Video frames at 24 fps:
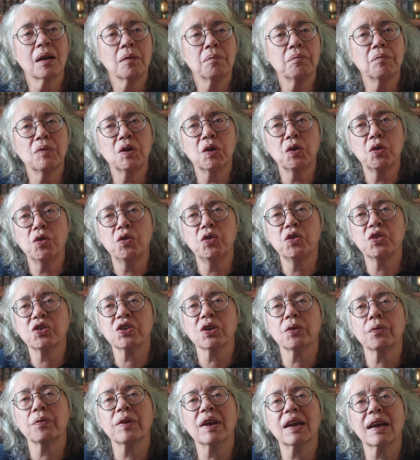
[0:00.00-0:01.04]

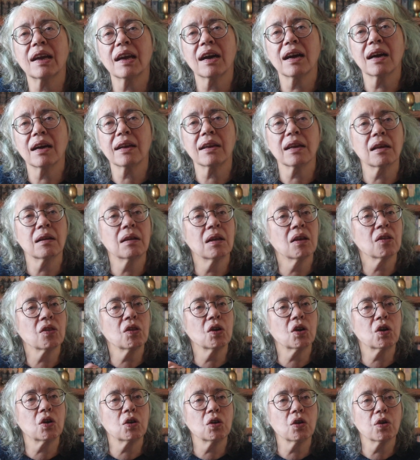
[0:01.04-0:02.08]
minutiae regarding
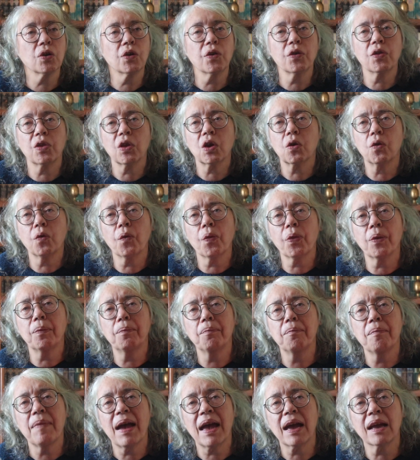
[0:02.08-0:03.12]
the clothing or the
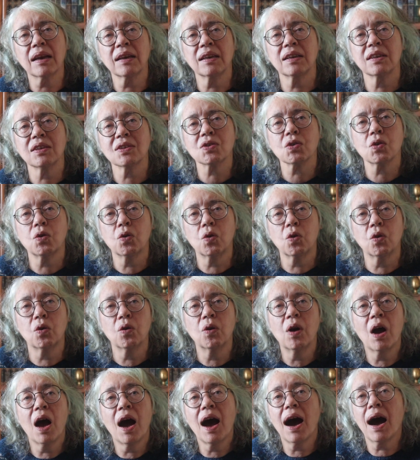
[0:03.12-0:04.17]
manners or